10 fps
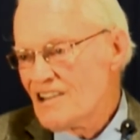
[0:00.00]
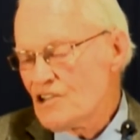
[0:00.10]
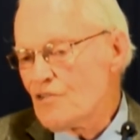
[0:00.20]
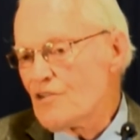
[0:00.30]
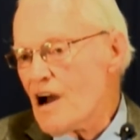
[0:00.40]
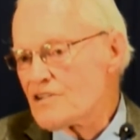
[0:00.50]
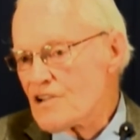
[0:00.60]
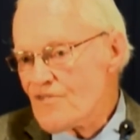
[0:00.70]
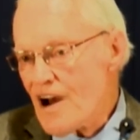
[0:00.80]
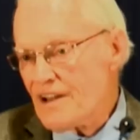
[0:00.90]
You've got
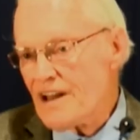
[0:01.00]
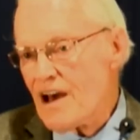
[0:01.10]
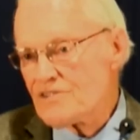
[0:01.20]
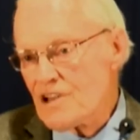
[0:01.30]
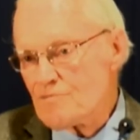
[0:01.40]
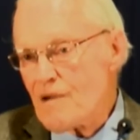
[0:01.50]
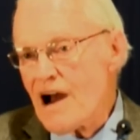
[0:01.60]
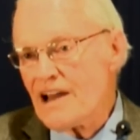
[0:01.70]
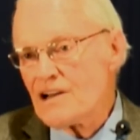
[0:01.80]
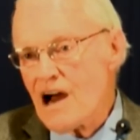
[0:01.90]
to find out that
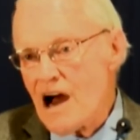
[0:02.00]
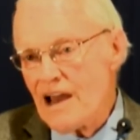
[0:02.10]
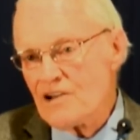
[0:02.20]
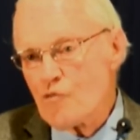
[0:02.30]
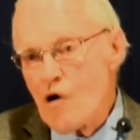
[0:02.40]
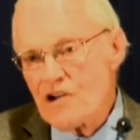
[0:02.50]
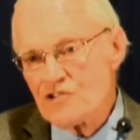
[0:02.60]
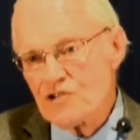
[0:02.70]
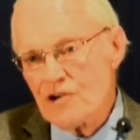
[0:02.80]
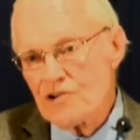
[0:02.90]
behind one
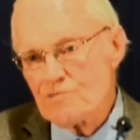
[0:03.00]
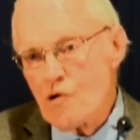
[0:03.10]
church